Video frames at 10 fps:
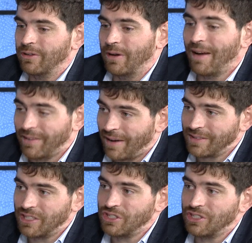or having
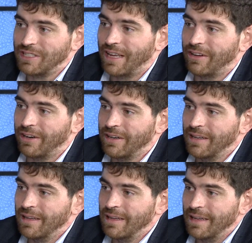conversations together,
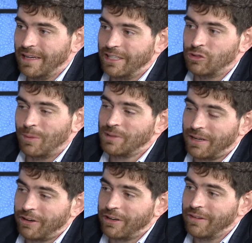it disrupts that
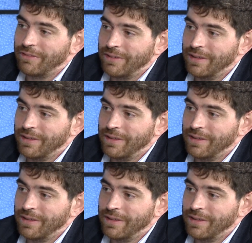narrative.